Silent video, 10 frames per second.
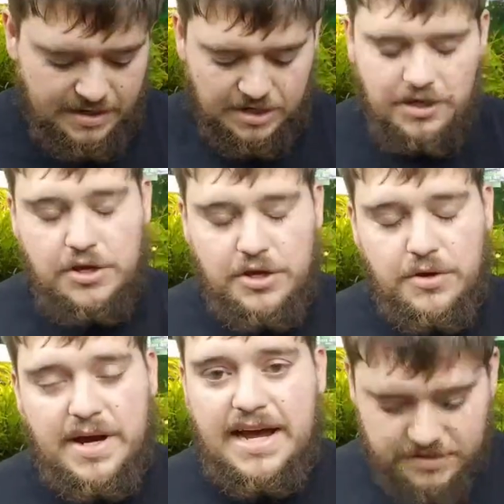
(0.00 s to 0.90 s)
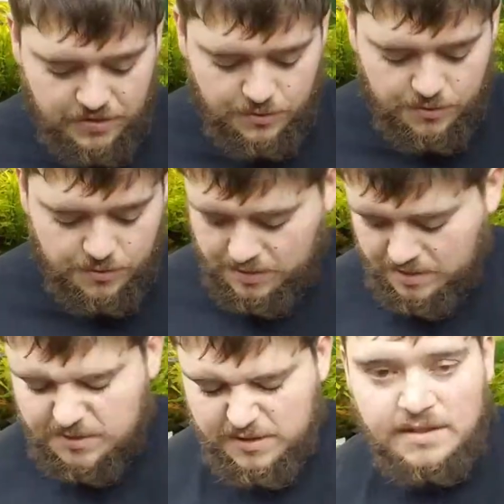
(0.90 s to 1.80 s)
you had to
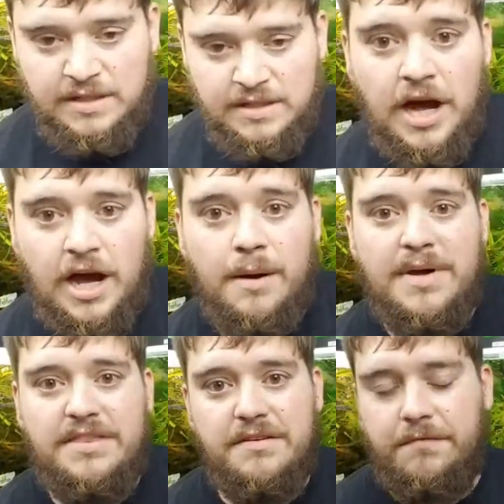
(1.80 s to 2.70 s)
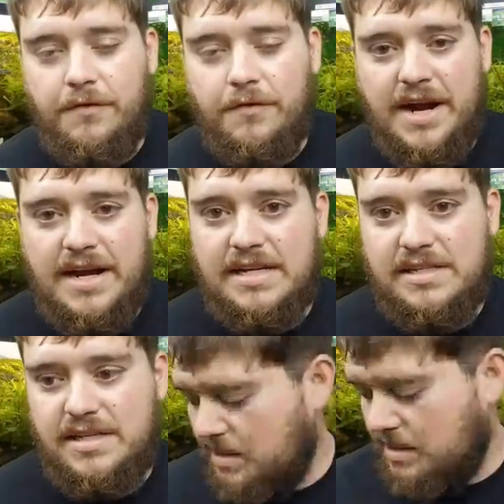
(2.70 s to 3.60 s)
comment phrase
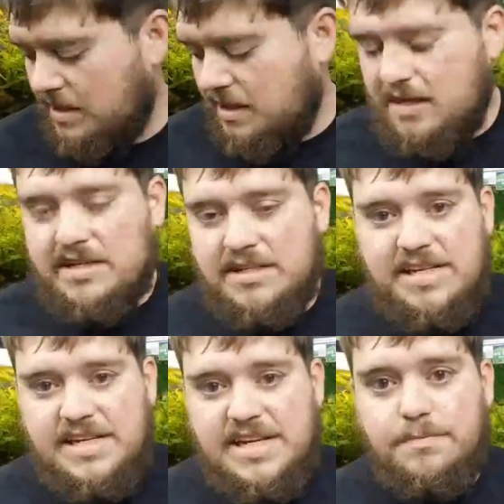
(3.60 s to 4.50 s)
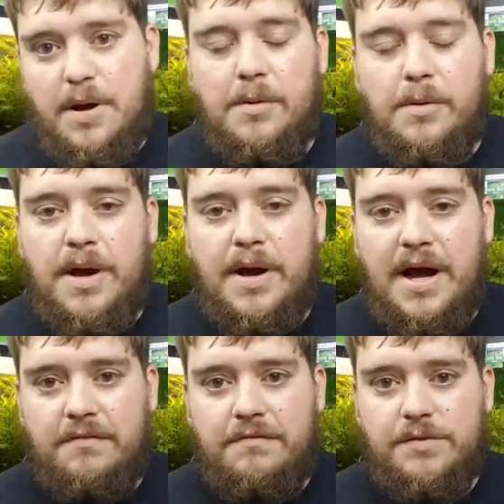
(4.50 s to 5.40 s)
Ziss bubble
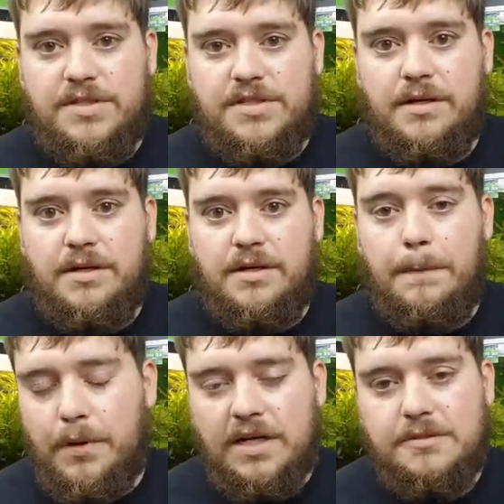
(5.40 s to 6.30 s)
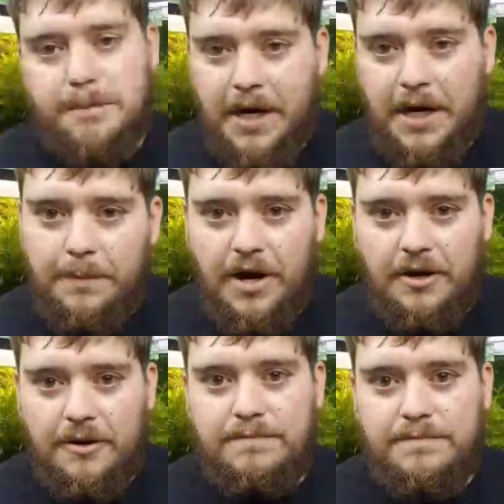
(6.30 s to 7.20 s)
biofilter plus bare
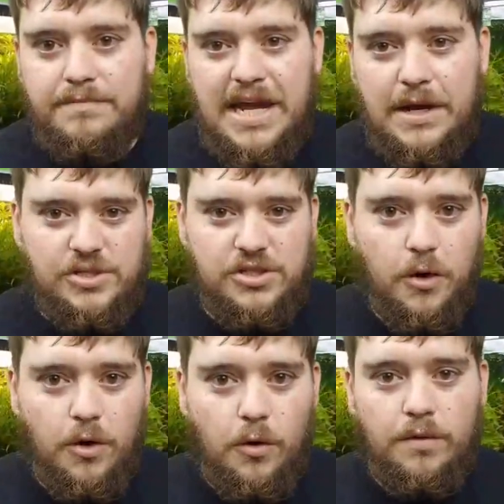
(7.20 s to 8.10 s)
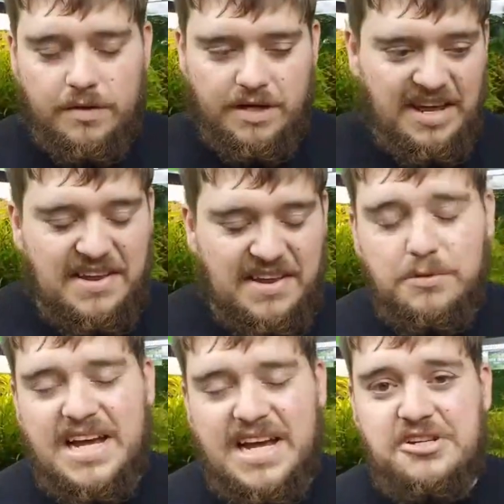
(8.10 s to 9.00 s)
bottom equals gold. And there was
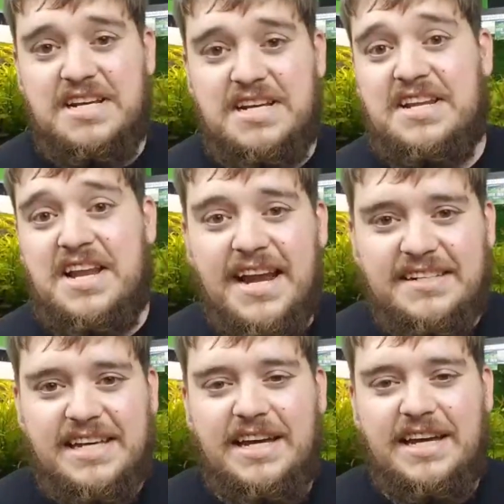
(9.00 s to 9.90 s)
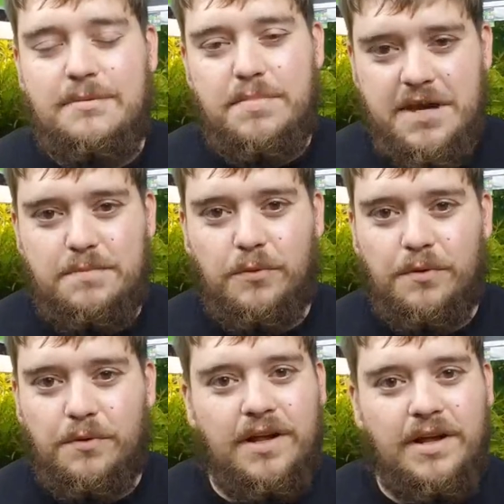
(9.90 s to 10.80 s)
actually 19 people
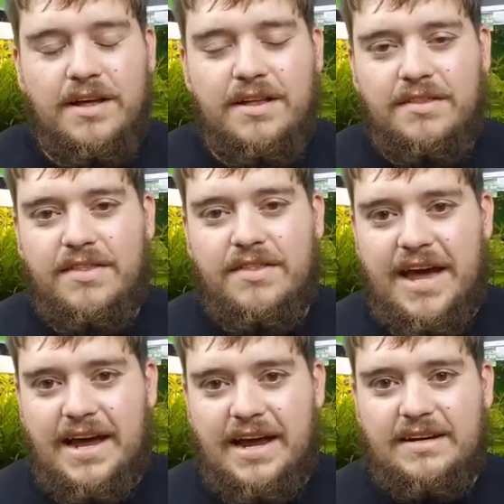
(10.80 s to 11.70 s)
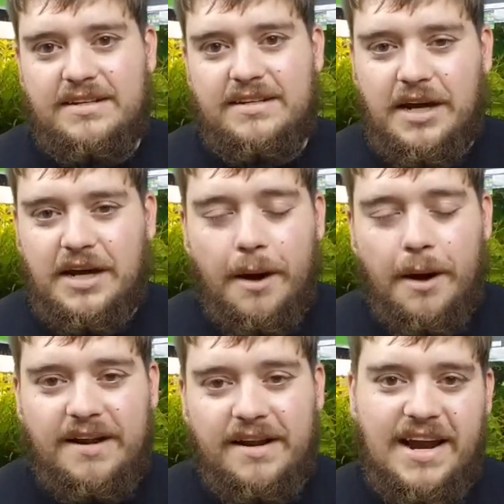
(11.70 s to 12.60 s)
that
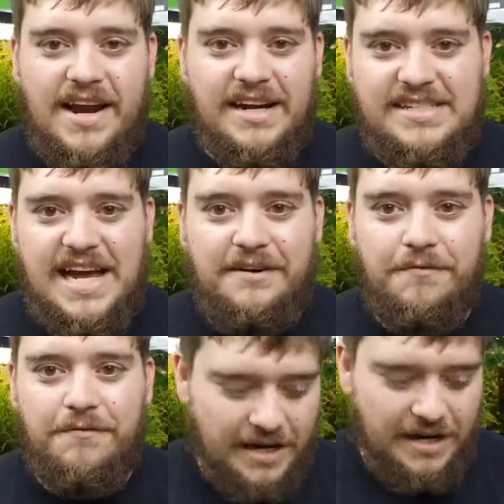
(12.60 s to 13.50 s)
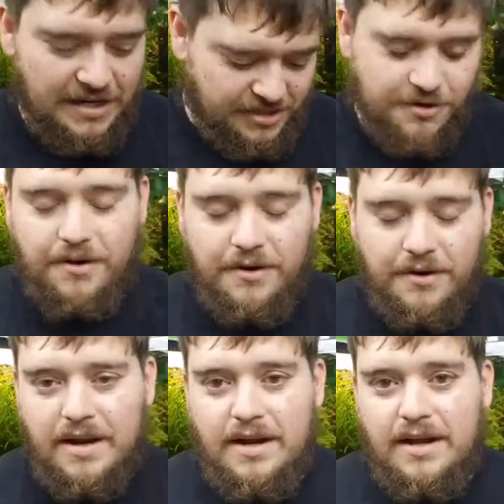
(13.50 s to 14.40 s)
commented that exact phrase. So
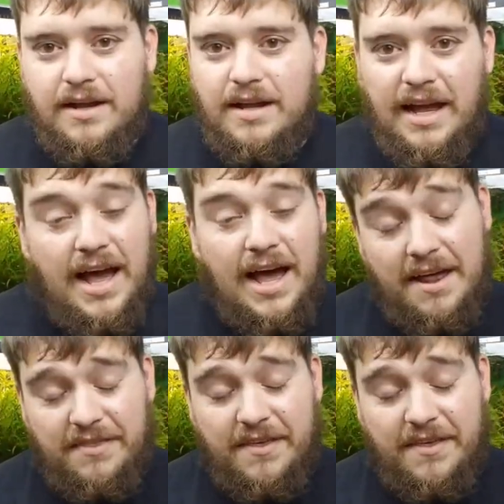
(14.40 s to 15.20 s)
I thought it was